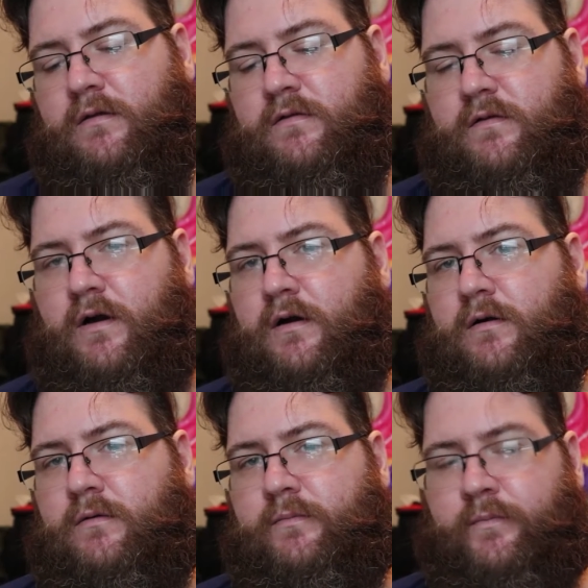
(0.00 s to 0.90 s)

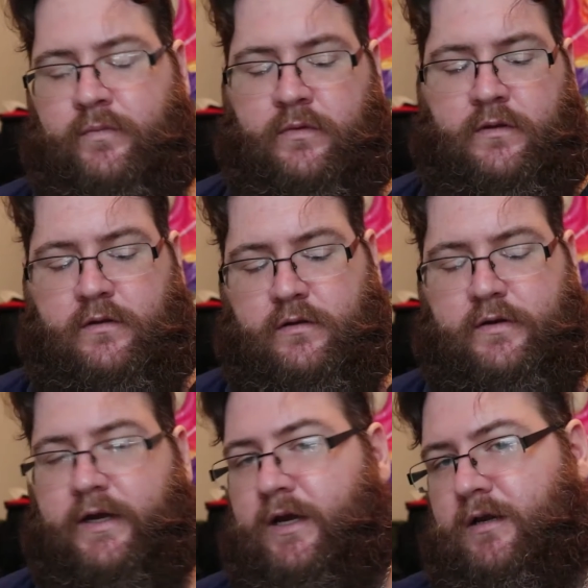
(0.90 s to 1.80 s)
So,
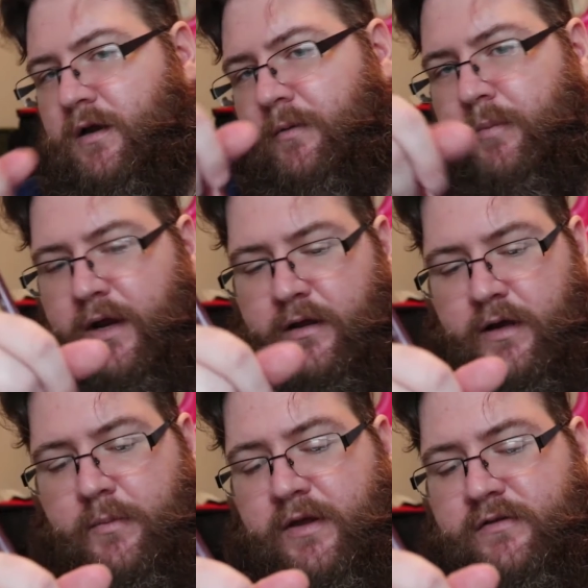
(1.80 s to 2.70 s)
like I
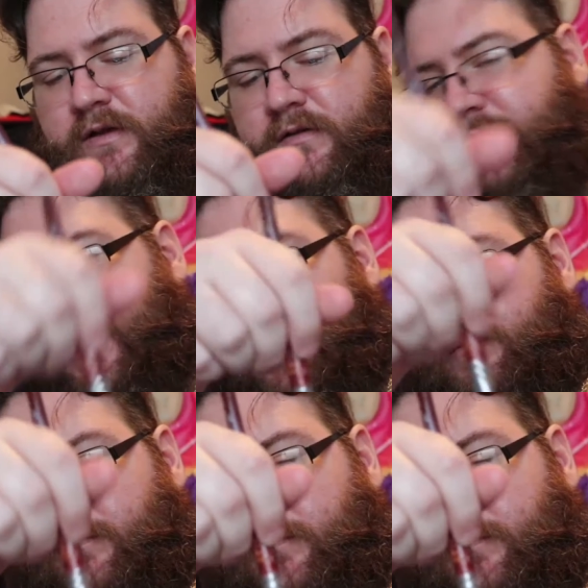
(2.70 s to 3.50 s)
basically dab